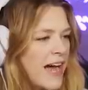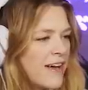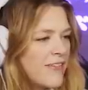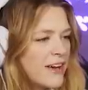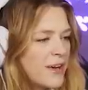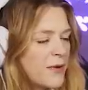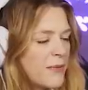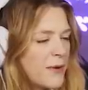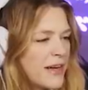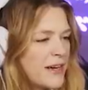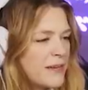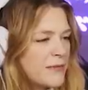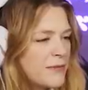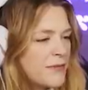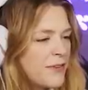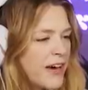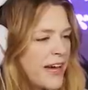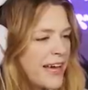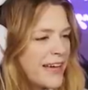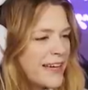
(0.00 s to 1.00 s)
having a random
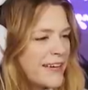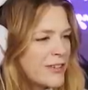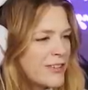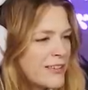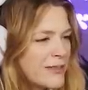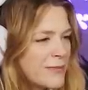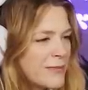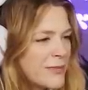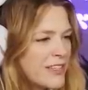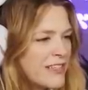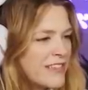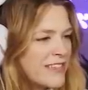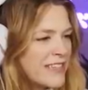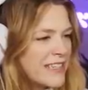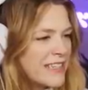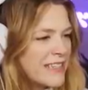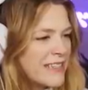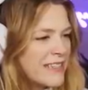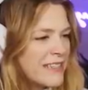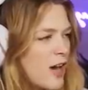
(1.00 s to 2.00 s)
fight for some
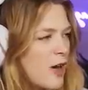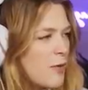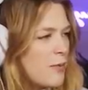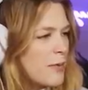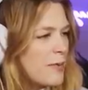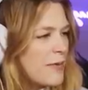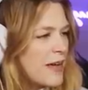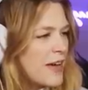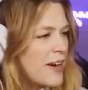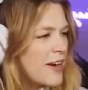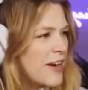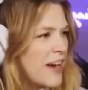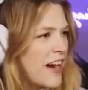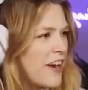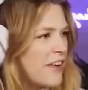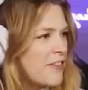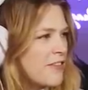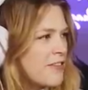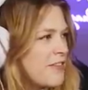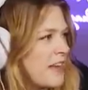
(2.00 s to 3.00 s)
reason. Compliment her
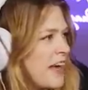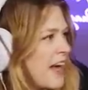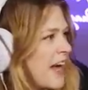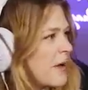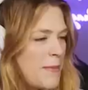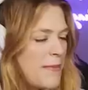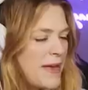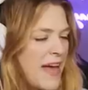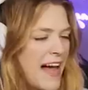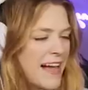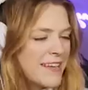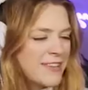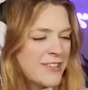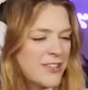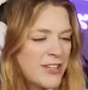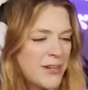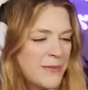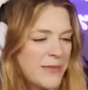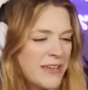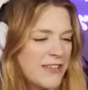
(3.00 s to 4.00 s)
outfit. Maybe ask
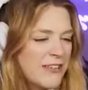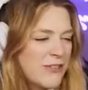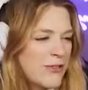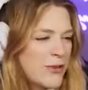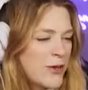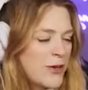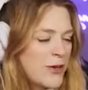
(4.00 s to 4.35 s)
her to be his